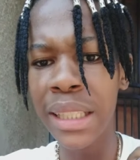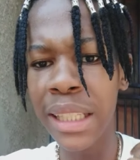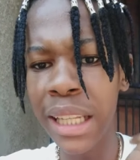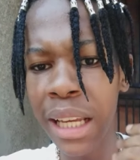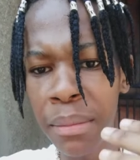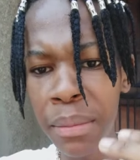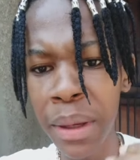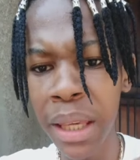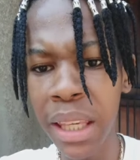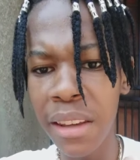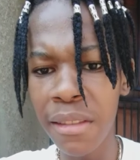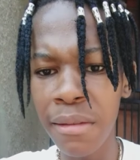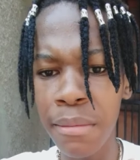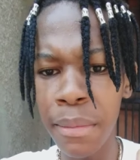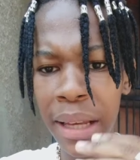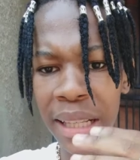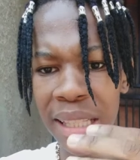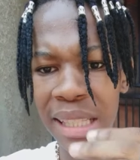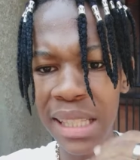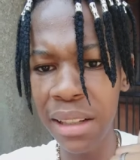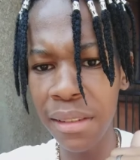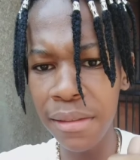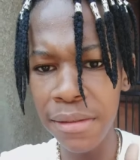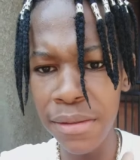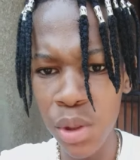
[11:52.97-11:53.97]
Let me give
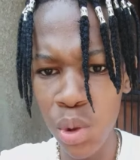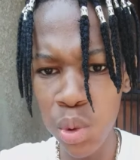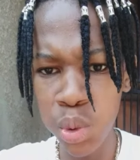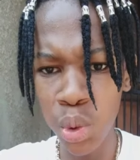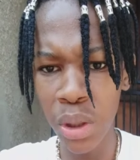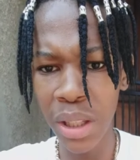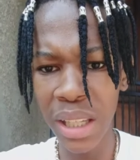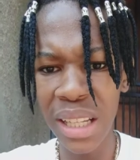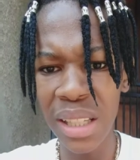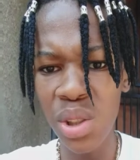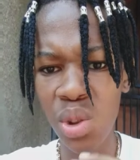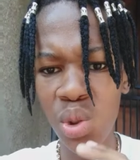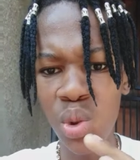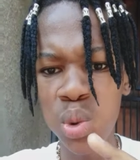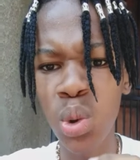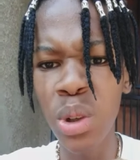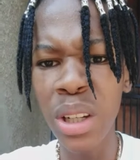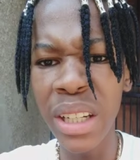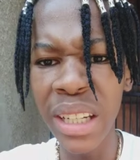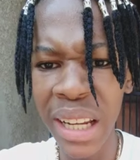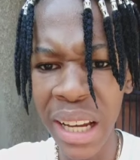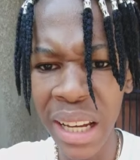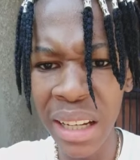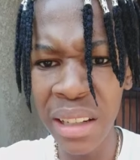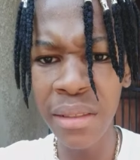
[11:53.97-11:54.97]
myself 2 years to
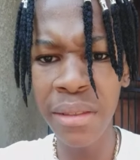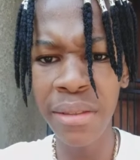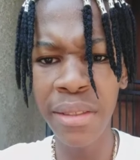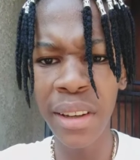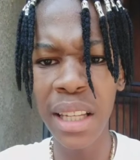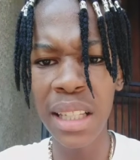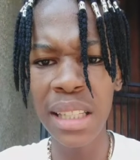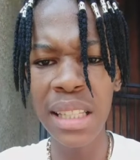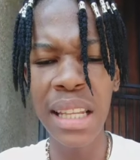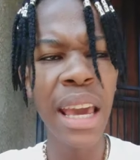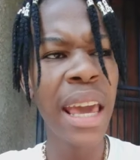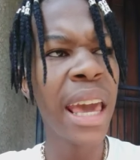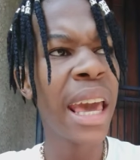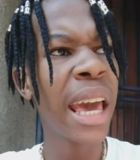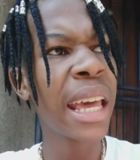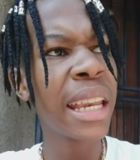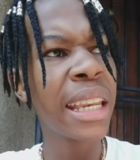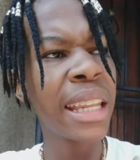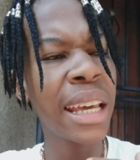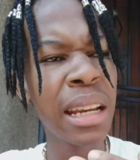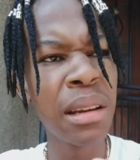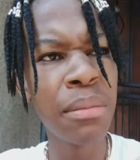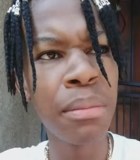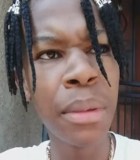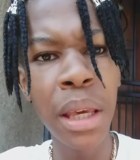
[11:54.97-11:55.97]
learn first, and
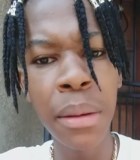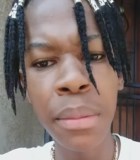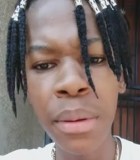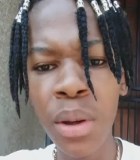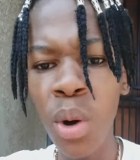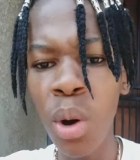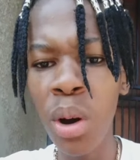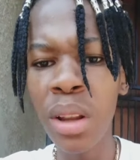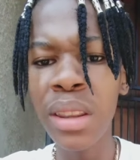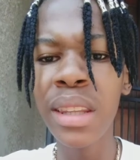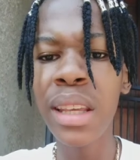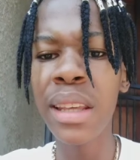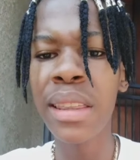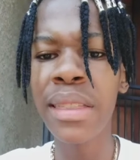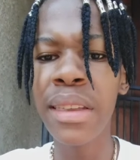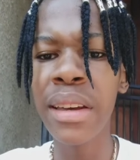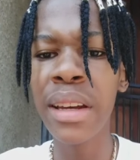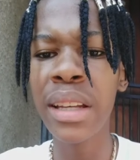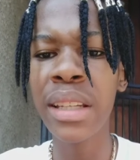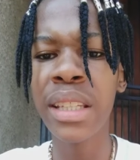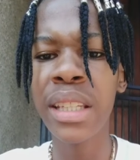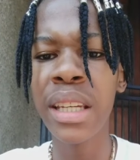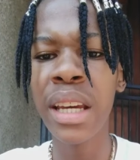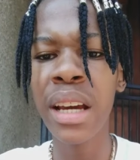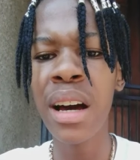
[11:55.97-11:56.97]
then maybe on the
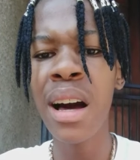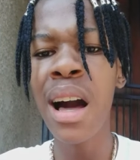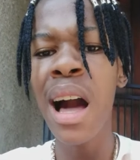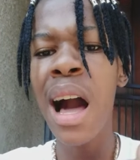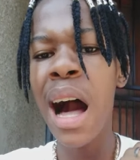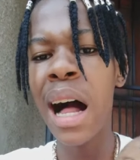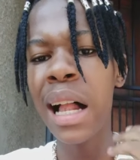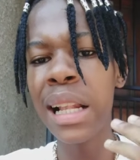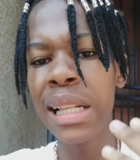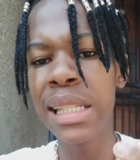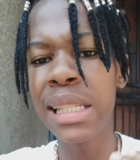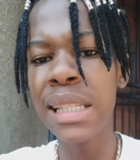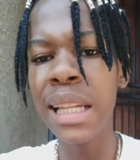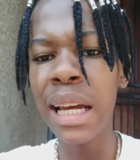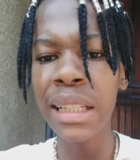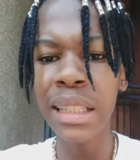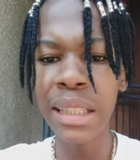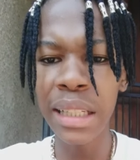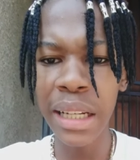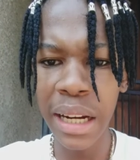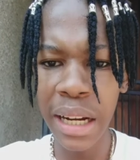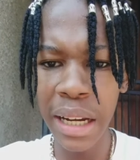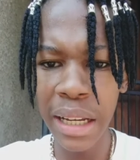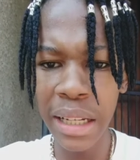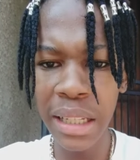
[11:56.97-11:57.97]
third year I'll start
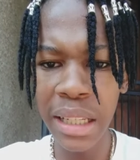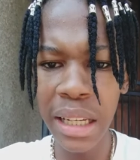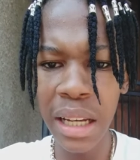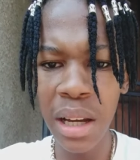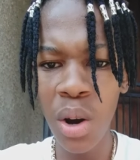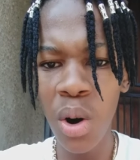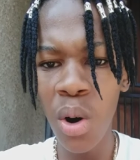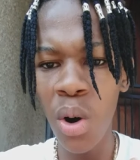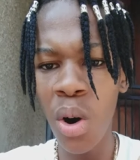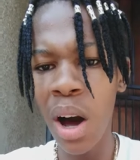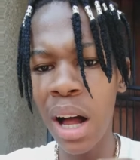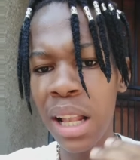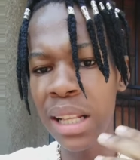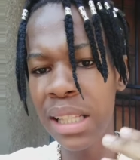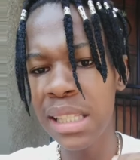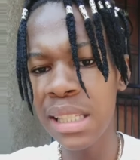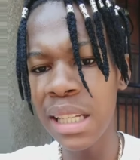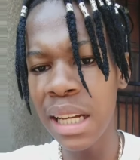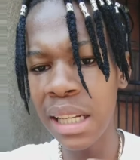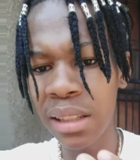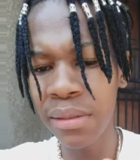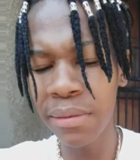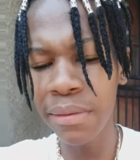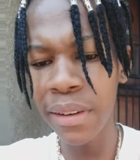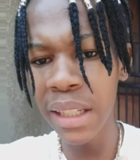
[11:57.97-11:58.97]
earning or I'll
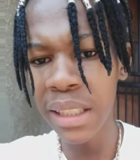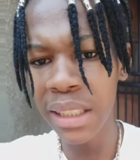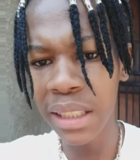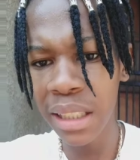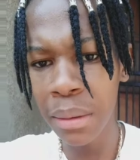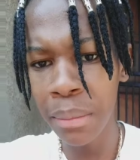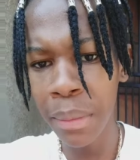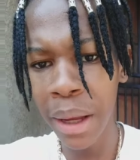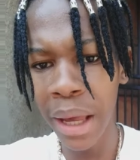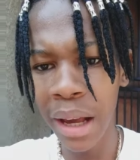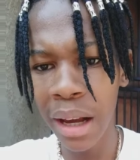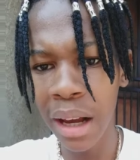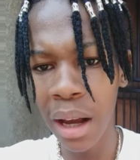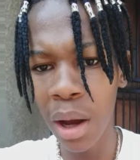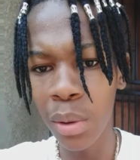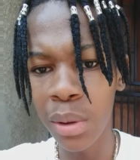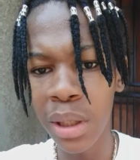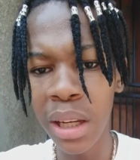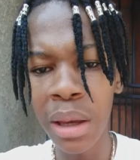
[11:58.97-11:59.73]
start funding my account.